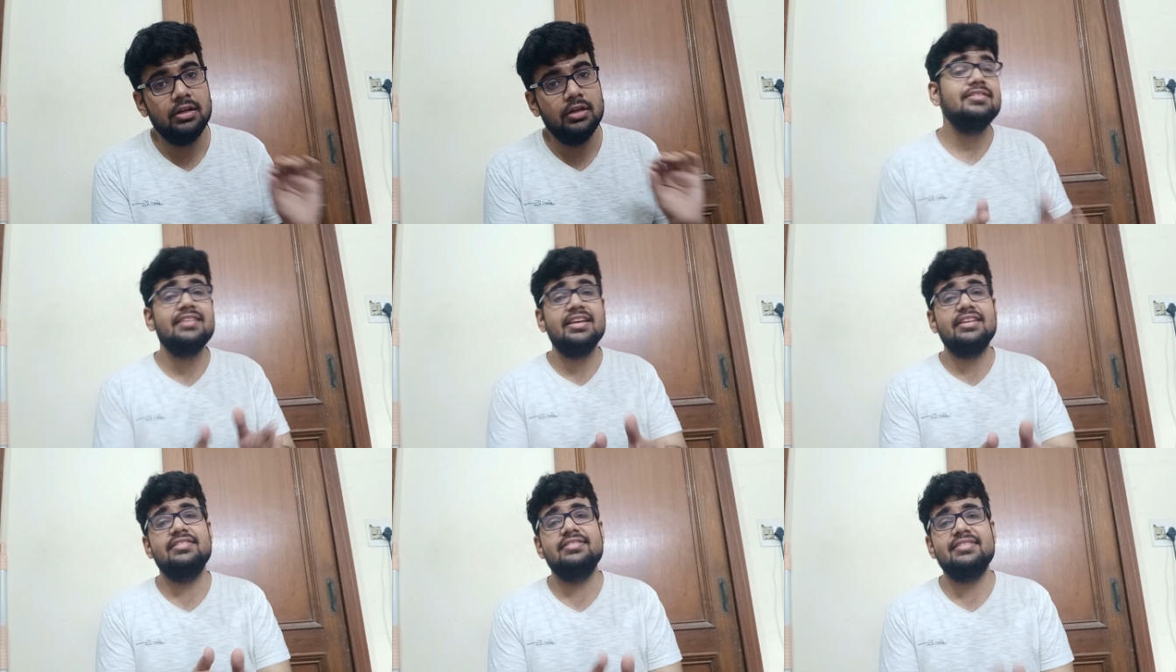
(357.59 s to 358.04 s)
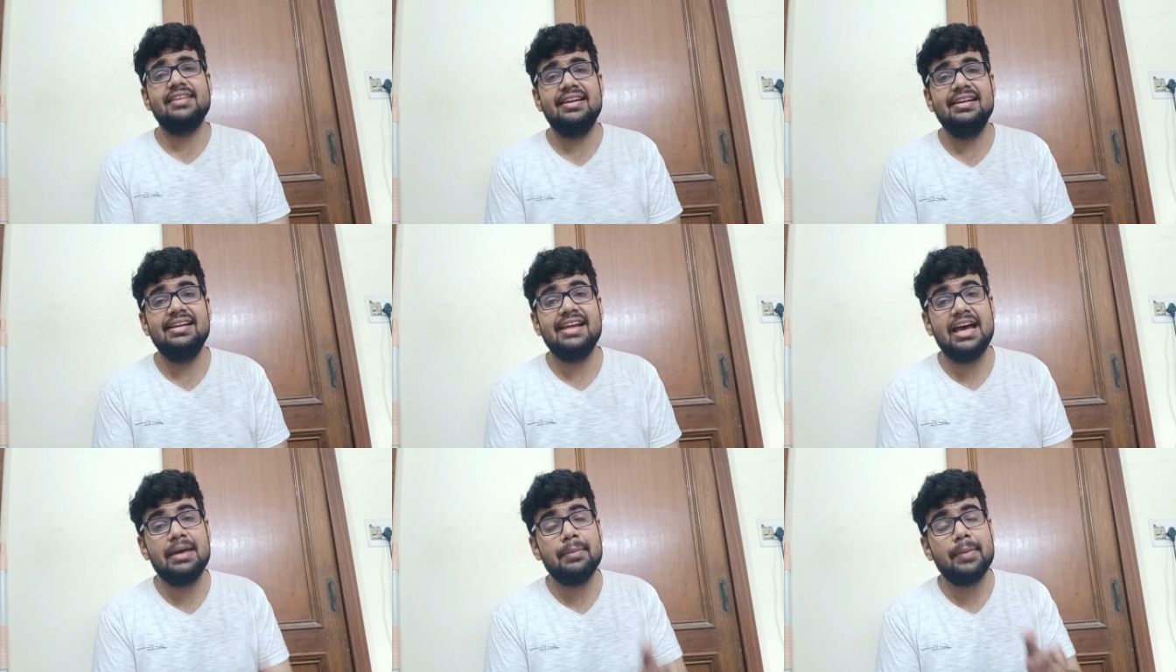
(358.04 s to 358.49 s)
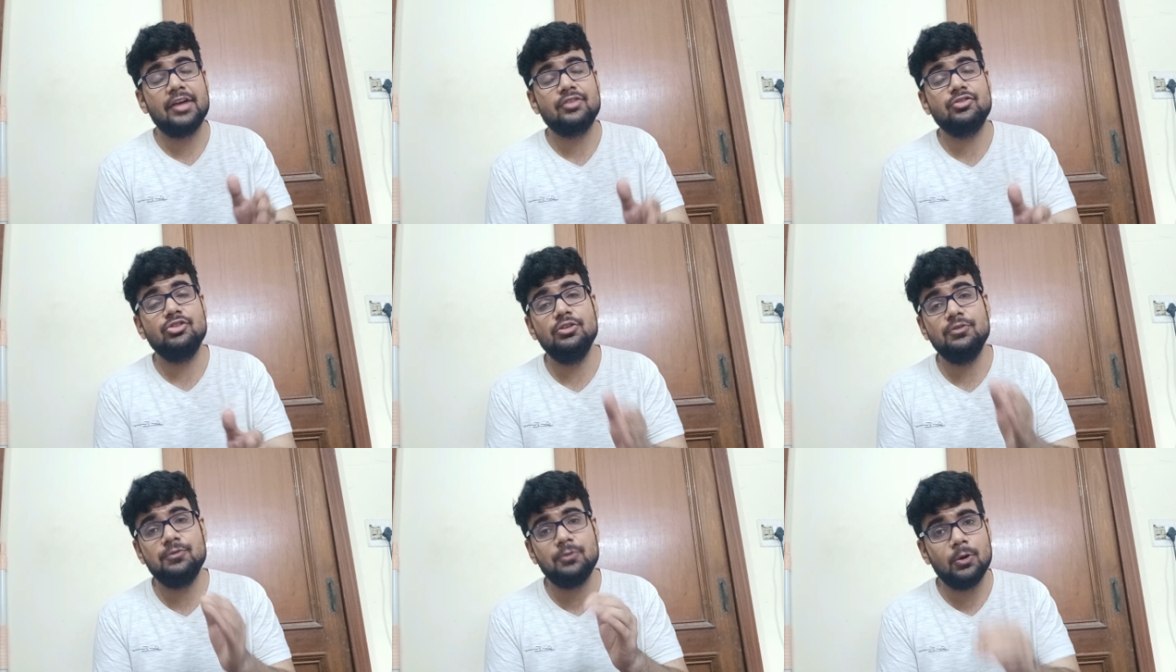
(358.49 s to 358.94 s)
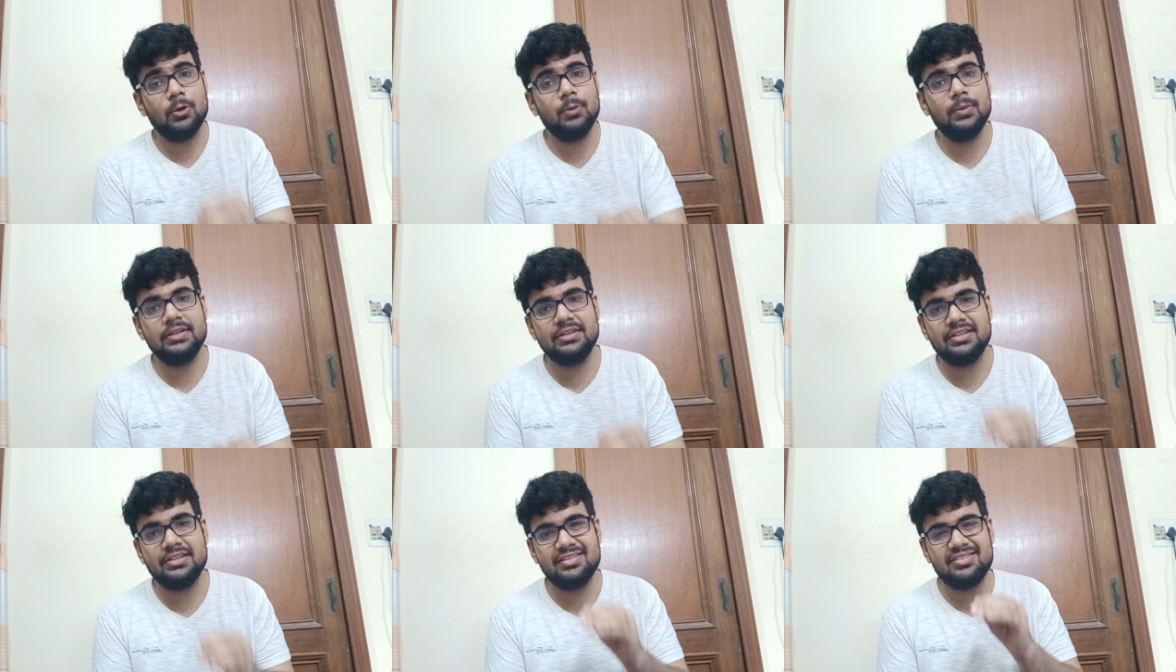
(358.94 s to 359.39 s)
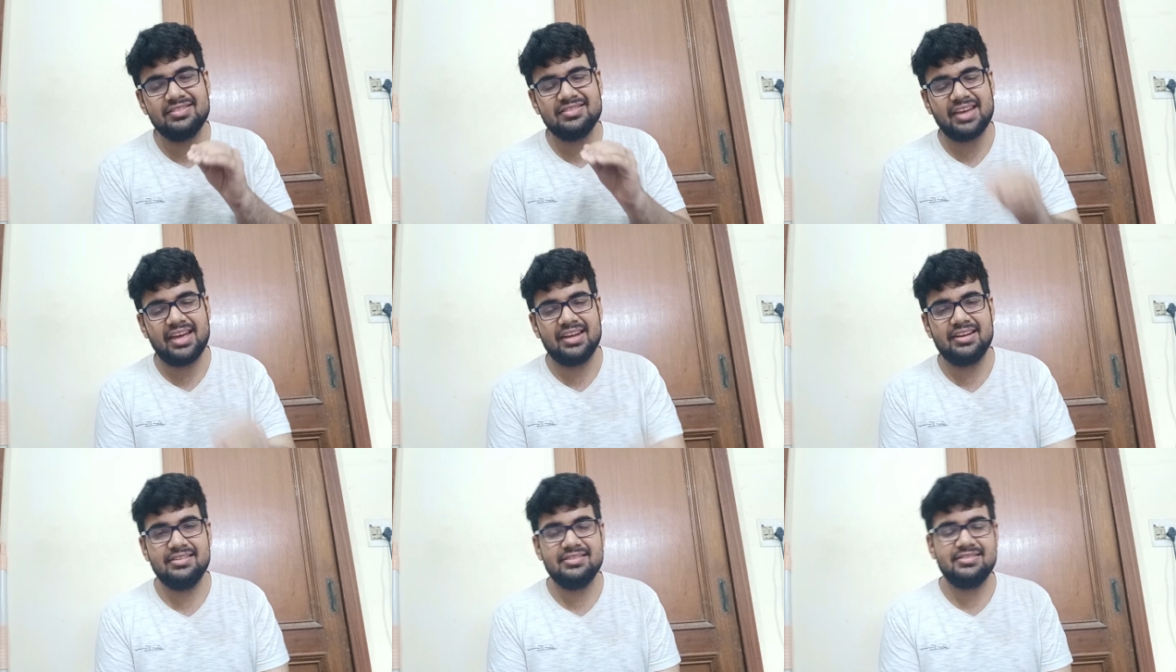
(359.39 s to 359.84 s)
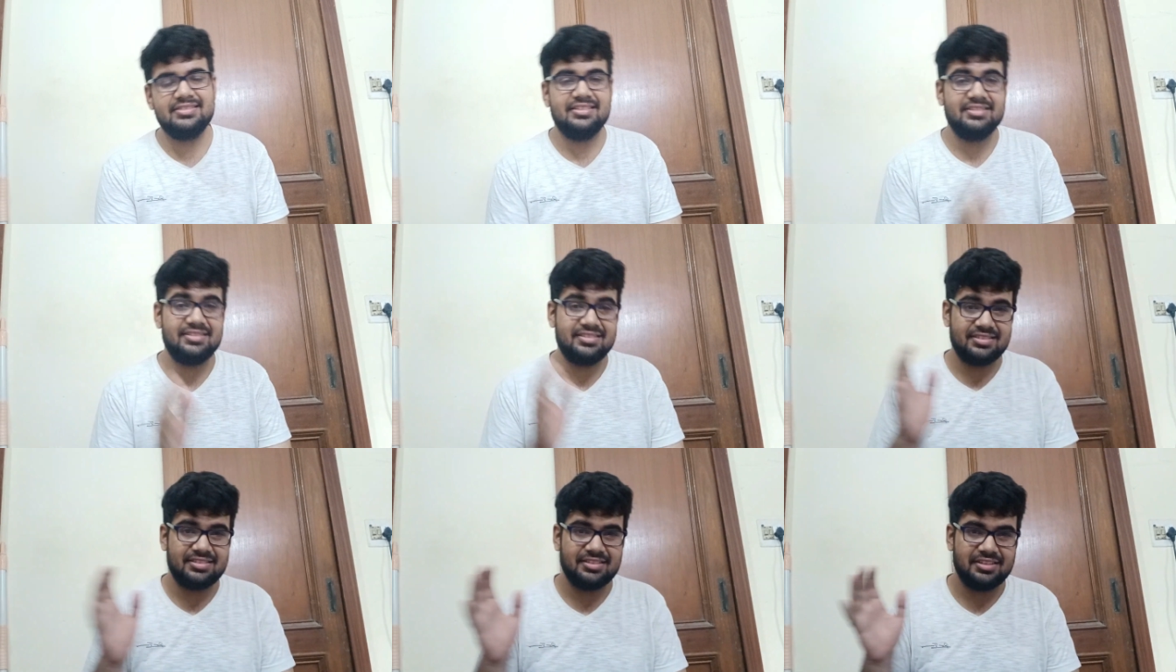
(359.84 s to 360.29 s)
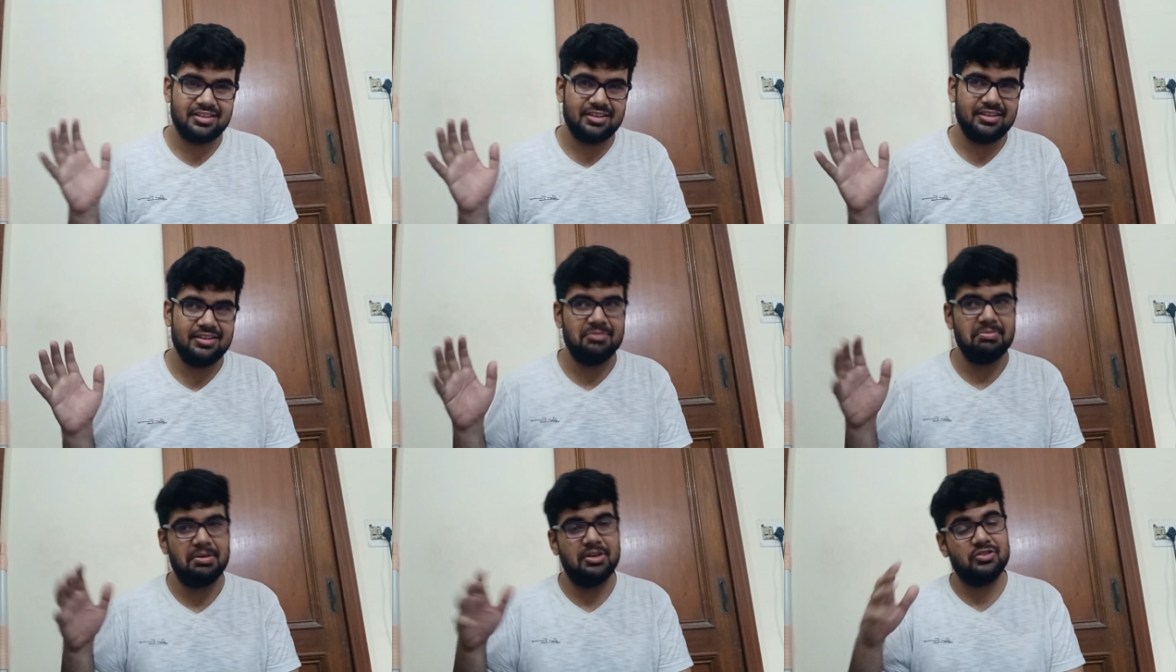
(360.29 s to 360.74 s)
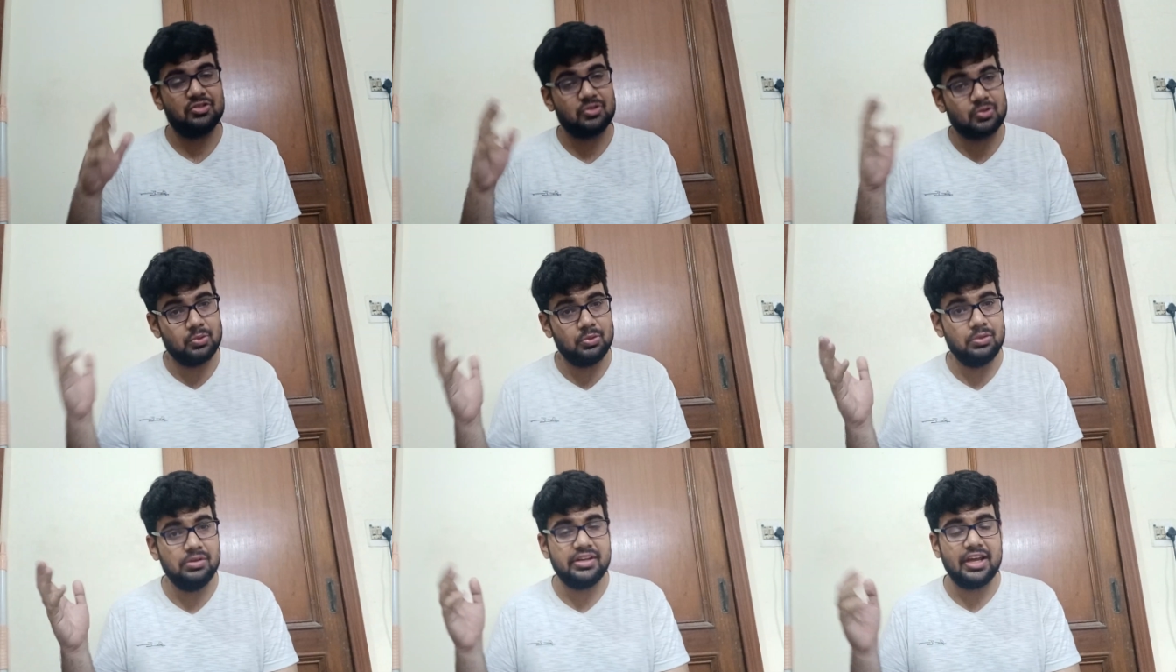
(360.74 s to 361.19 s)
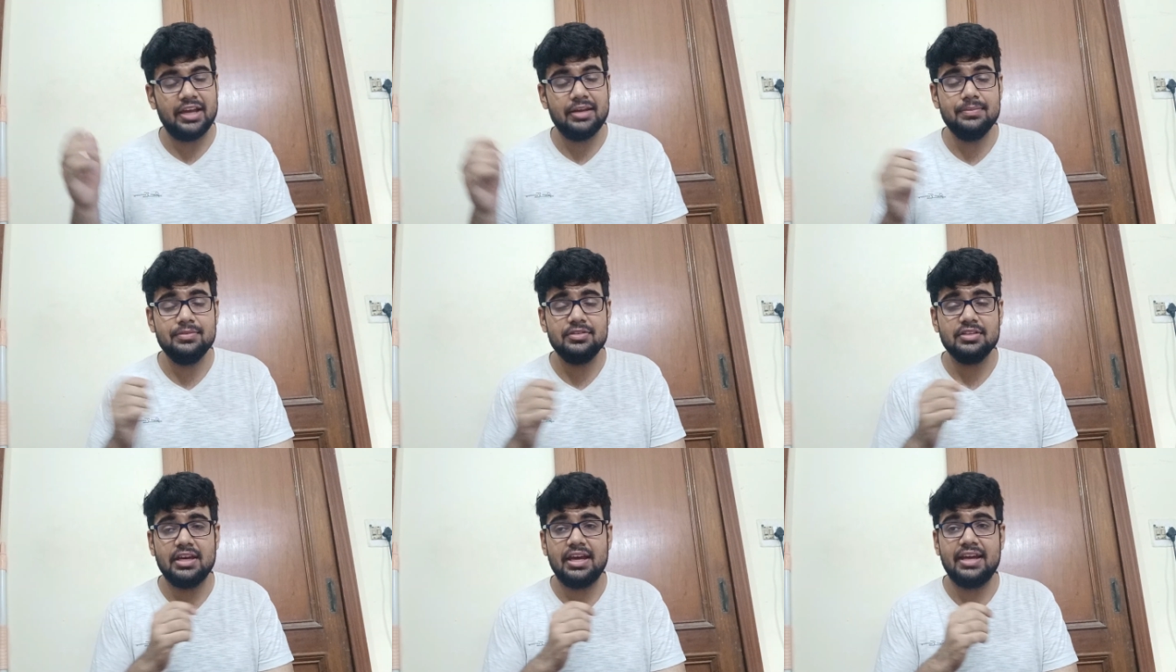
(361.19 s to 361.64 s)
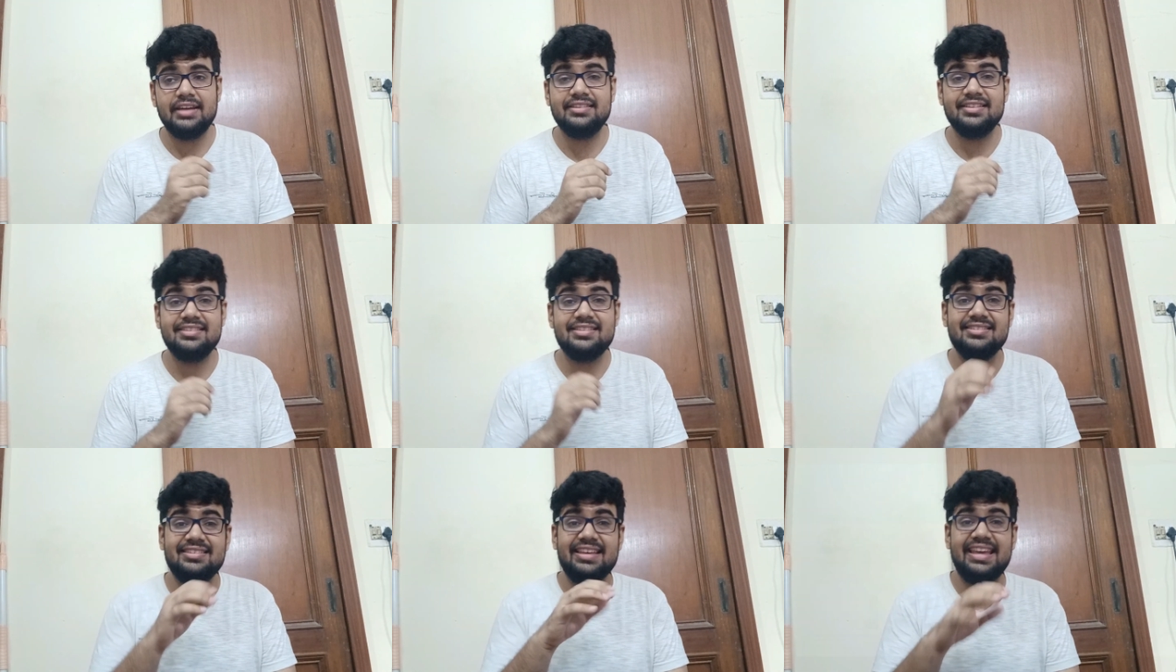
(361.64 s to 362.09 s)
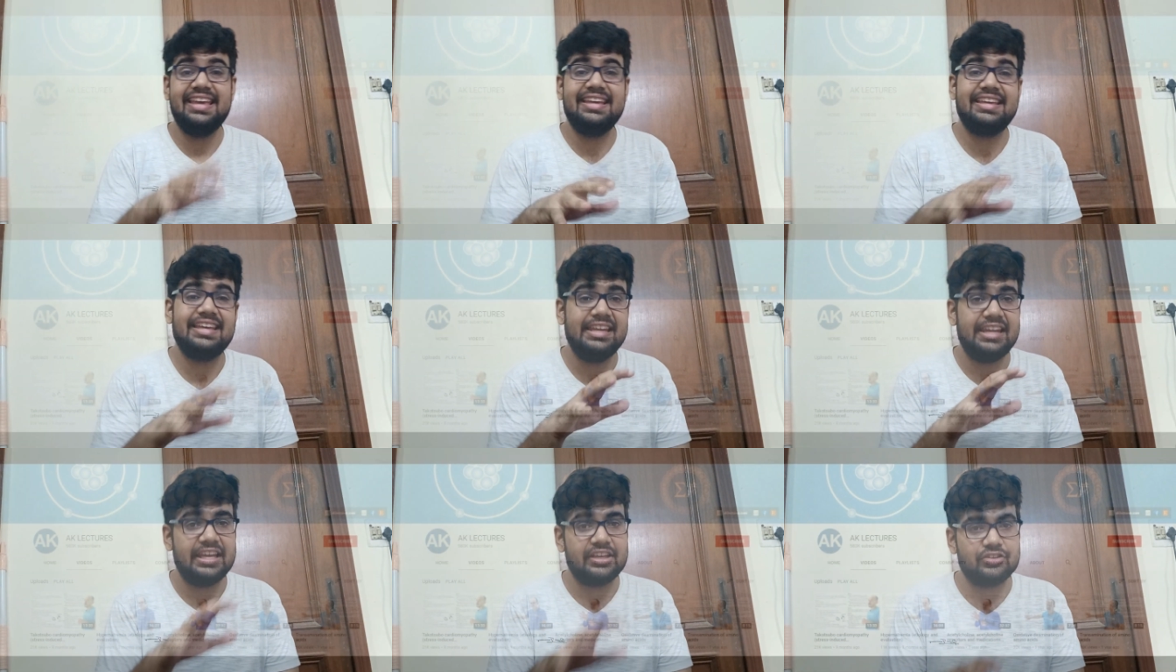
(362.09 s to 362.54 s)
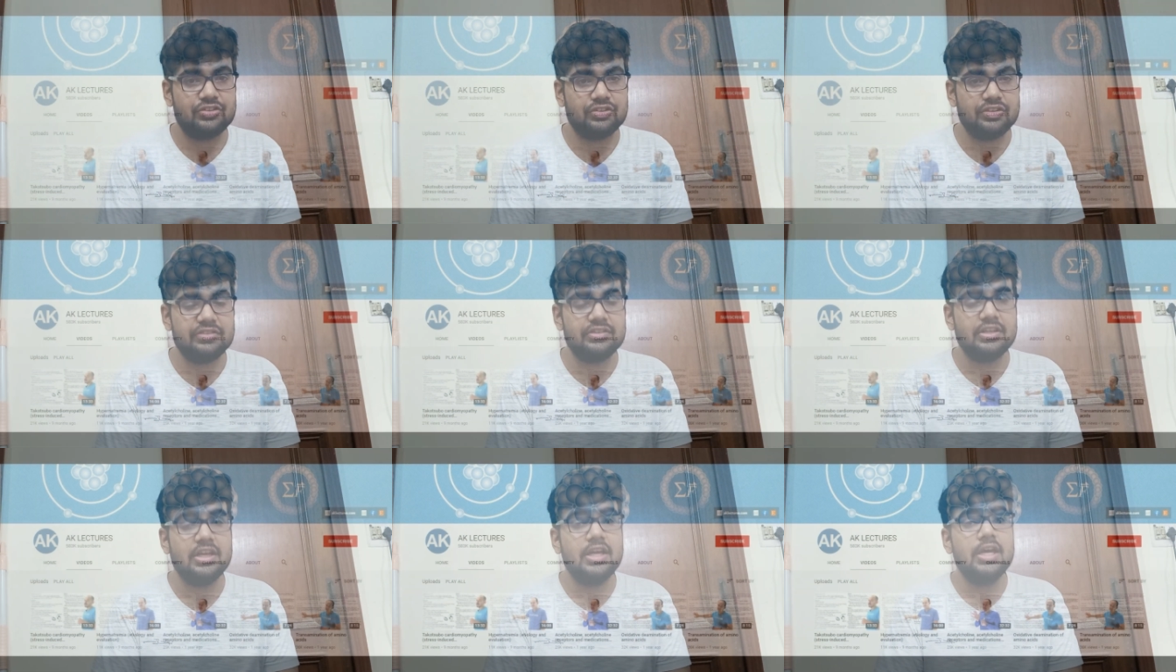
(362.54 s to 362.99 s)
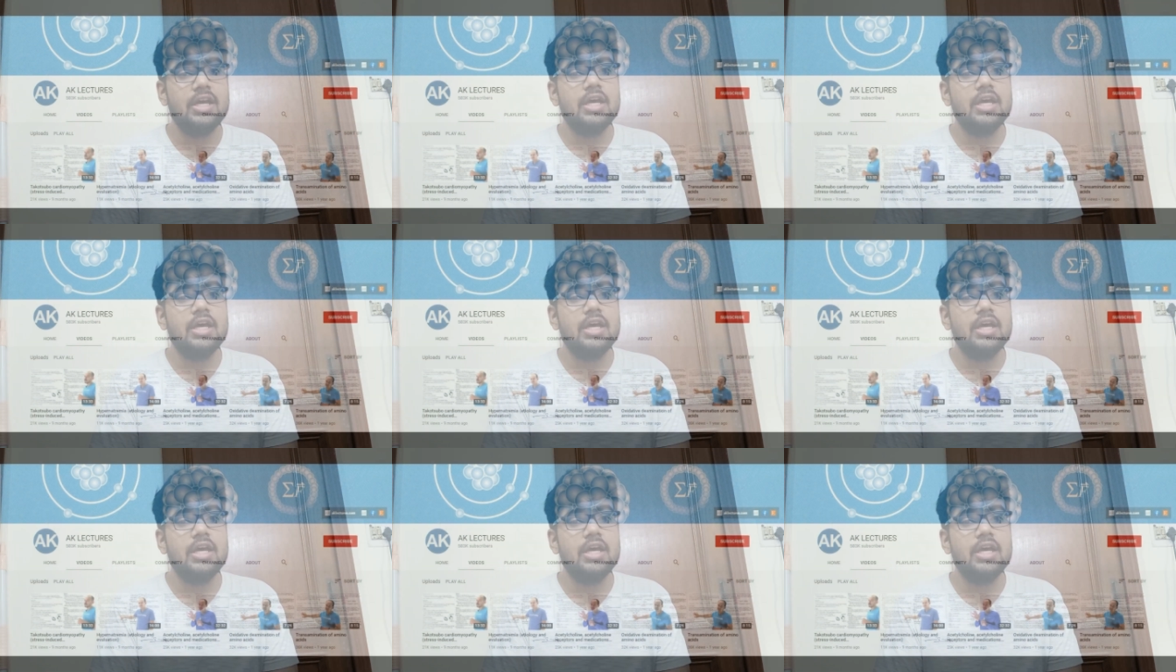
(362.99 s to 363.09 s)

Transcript: This next channel, I am actually following this channel since uh, my school times, and this is A K Lectures.